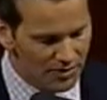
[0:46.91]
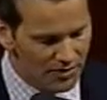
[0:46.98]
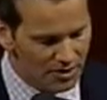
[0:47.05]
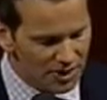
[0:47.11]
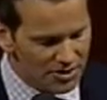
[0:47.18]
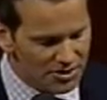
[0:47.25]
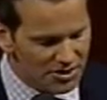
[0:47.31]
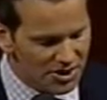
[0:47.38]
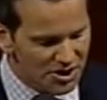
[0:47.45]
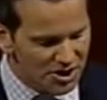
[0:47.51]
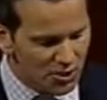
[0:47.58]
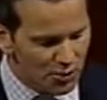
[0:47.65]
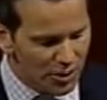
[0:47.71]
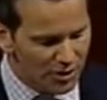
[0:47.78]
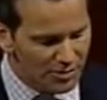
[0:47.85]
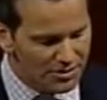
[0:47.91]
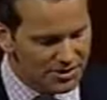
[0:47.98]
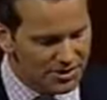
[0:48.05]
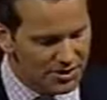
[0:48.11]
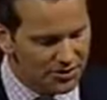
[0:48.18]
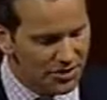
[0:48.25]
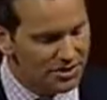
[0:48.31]
The legislation we are
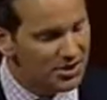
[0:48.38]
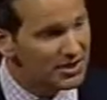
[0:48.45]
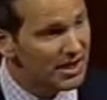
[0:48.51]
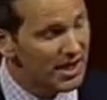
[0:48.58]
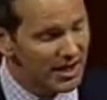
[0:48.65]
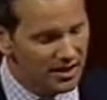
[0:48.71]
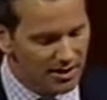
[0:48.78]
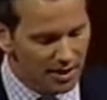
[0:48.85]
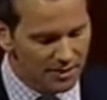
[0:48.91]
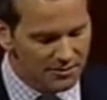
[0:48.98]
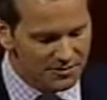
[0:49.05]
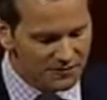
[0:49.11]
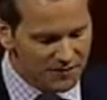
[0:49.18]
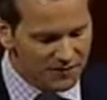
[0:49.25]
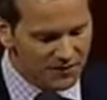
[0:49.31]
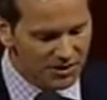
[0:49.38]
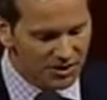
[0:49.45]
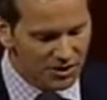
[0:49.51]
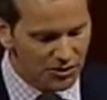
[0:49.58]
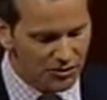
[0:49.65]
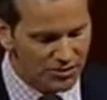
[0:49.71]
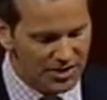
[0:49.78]
considering today comes 50
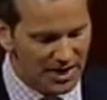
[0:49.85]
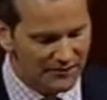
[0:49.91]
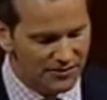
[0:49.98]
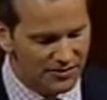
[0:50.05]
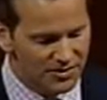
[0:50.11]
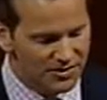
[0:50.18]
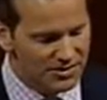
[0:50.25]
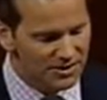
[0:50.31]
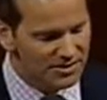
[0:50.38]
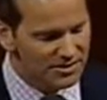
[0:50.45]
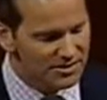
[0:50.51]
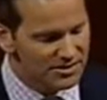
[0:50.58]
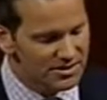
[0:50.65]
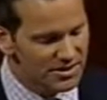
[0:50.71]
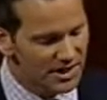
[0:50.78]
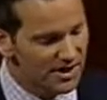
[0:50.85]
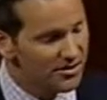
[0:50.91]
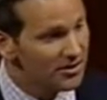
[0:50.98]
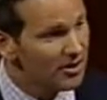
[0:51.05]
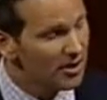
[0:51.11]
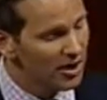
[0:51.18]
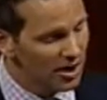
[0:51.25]
years after the senseless death
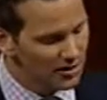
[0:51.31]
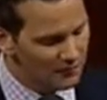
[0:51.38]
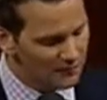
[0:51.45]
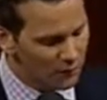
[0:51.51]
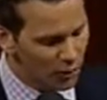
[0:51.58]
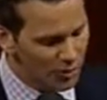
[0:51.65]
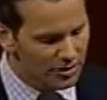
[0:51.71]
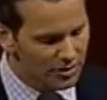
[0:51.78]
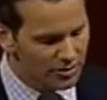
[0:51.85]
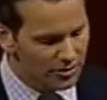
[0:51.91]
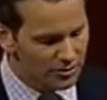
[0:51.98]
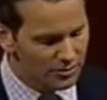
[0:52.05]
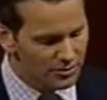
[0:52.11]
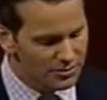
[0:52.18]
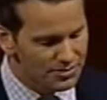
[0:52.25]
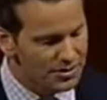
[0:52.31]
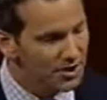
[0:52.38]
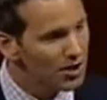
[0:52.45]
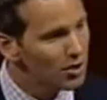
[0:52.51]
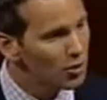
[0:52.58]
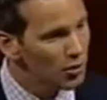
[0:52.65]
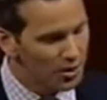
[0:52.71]
of 4 girls
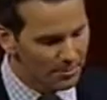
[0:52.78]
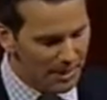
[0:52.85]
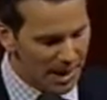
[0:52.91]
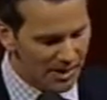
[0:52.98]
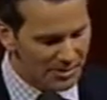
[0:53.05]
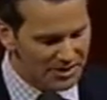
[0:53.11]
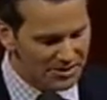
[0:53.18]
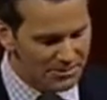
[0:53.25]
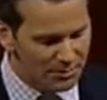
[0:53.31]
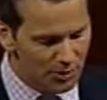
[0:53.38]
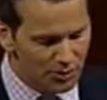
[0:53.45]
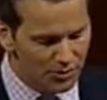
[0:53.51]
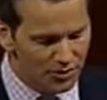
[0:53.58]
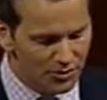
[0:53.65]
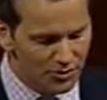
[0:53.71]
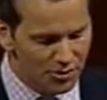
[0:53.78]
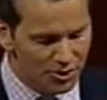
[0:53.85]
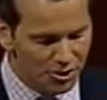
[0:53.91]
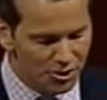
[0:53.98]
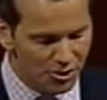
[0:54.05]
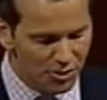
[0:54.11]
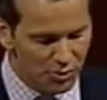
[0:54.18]
when a bomb exploded in their
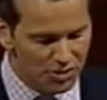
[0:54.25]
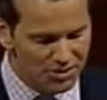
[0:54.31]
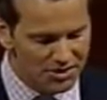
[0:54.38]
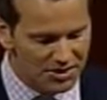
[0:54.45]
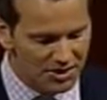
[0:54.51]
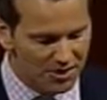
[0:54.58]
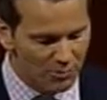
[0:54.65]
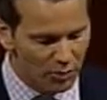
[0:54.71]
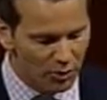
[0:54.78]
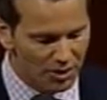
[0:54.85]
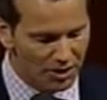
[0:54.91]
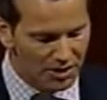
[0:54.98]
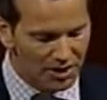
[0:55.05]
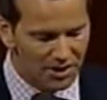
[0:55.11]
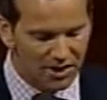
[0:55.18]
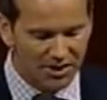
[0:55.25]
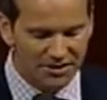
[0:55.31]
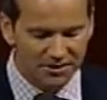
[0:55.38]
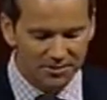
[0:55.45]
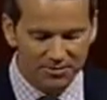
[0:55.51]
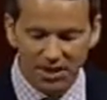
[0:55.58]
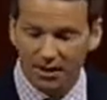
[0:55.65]
church one Sunday morning in
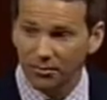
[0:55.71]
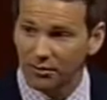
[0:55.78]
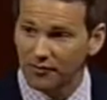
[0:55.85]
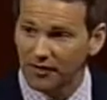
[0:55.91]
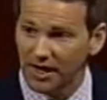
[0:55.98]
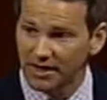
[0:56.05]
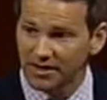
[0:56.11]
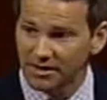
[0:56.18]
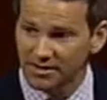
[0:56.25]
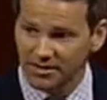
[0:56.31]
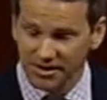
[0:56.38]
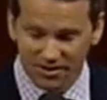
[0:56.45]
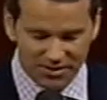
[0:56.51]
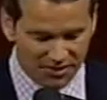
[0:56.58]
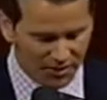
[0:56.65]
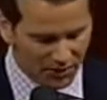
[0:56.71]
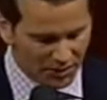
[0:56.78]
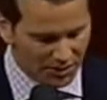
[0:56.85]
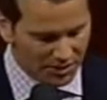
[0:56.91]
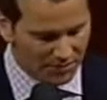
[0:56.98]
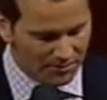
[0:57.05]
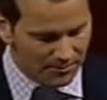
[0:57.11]
September of
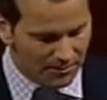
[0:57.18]
1963.